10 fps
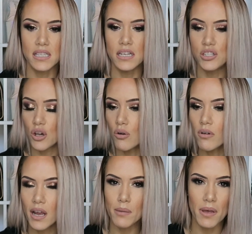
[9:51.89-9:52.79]
They don't
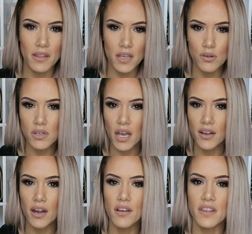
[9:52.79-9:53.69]
recommend that you dye
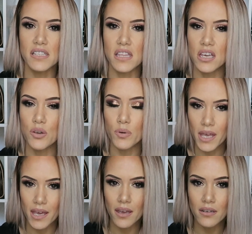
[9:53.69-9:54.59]
your hair. They say that you
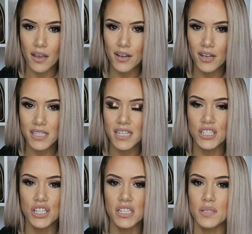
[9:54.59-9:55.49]
can dye your
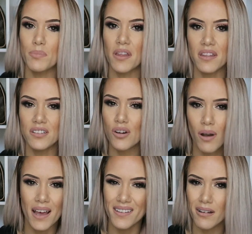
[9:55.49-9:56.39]
extensions, but they
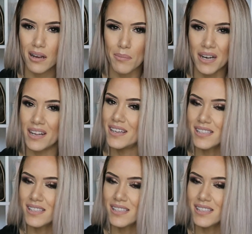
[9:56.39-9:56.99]
don't highly recommend it.